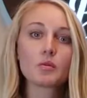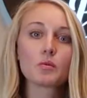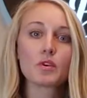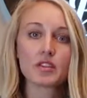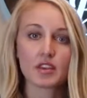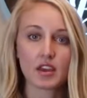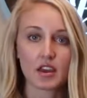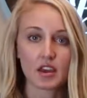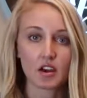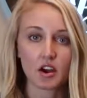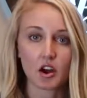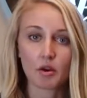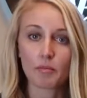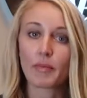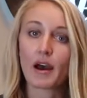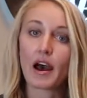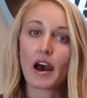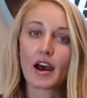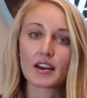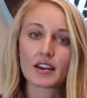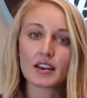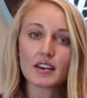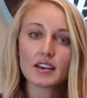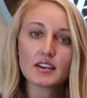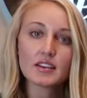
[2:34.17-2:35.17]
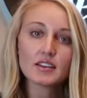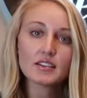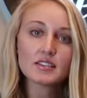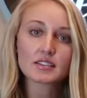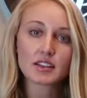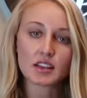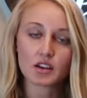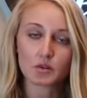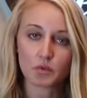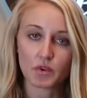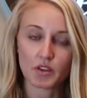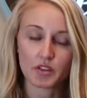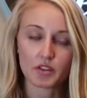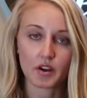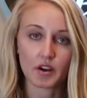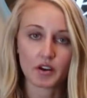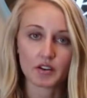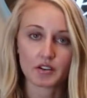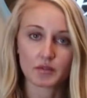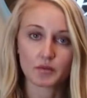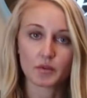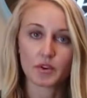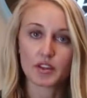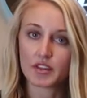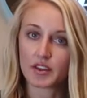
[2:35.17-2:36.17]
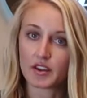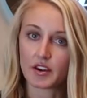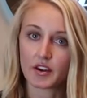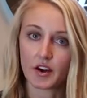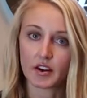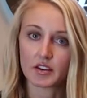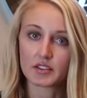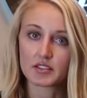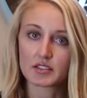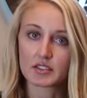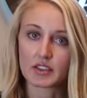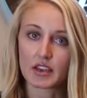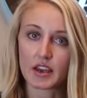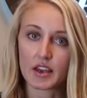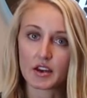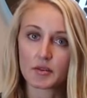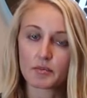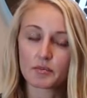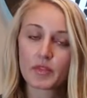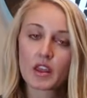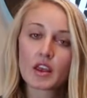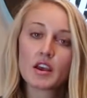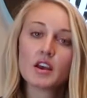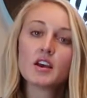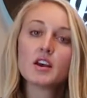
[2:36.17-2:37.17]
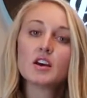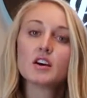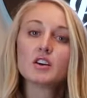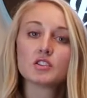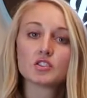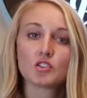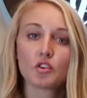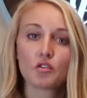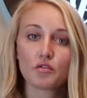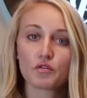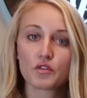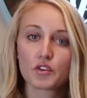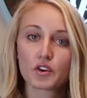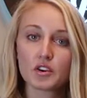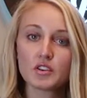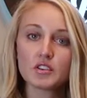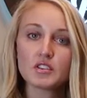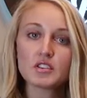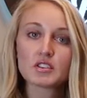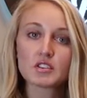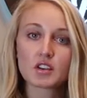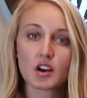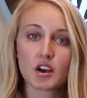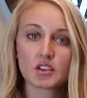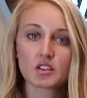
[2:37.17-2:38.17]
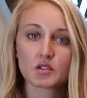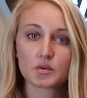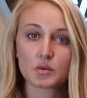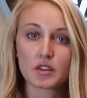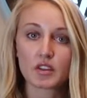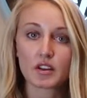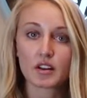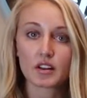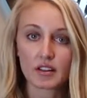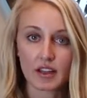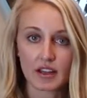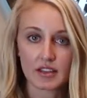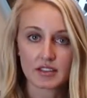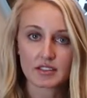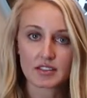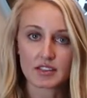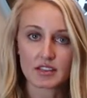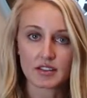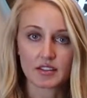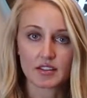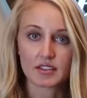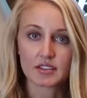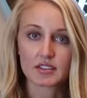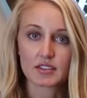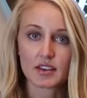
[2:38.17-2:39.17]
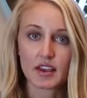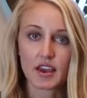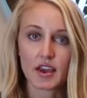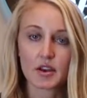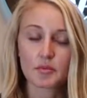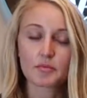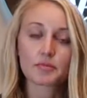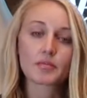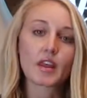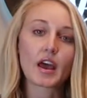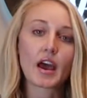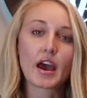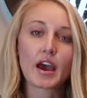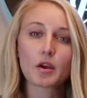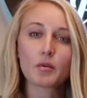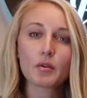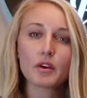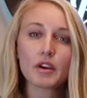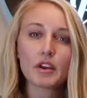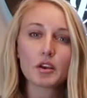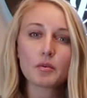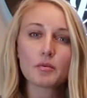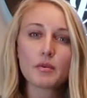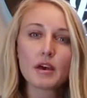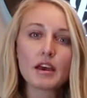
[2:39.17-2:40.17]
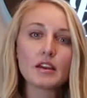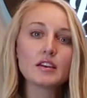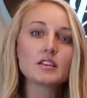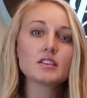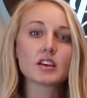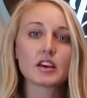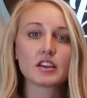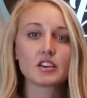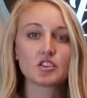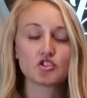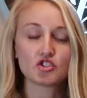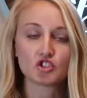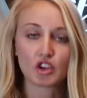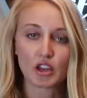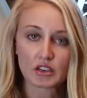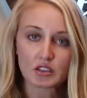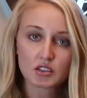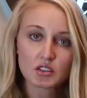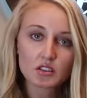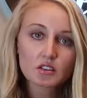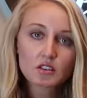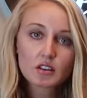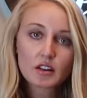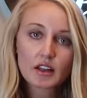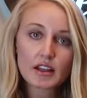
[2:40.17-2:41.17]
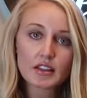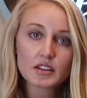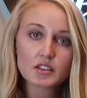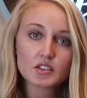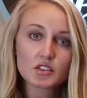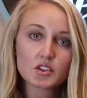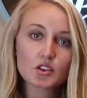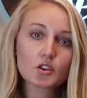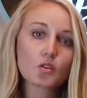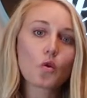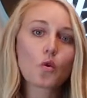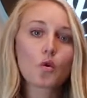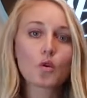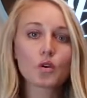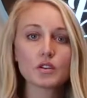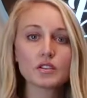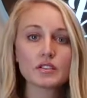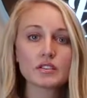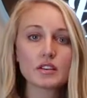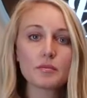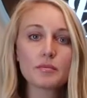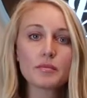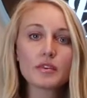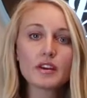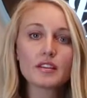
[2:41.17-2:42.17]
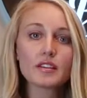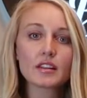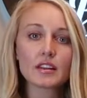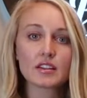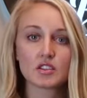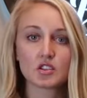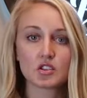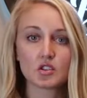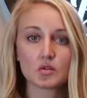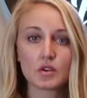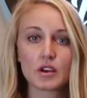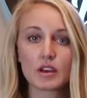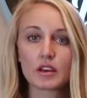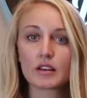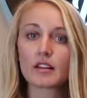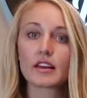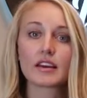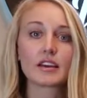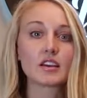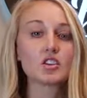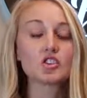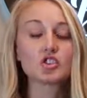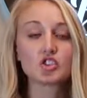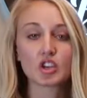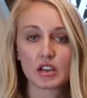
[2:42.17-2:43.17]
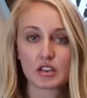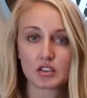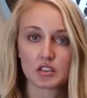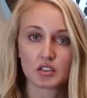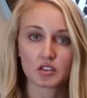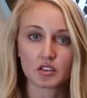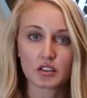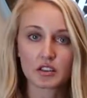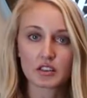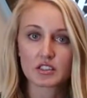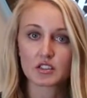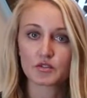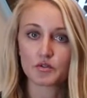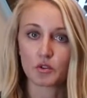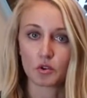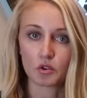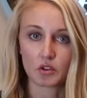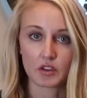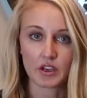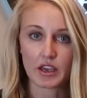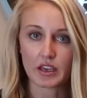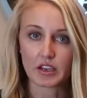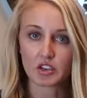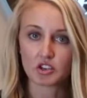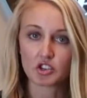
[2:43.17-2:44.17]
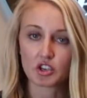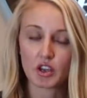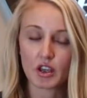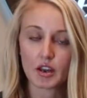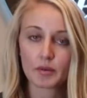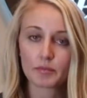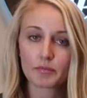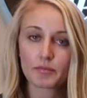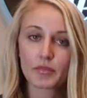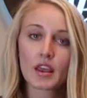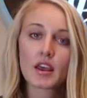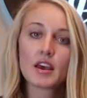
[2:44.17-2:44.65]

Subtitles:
within our bodies and within our skin. So first starts with cleansing the skin. I recommend a gentle cleanser or something that's doing like a gentle exfoliation.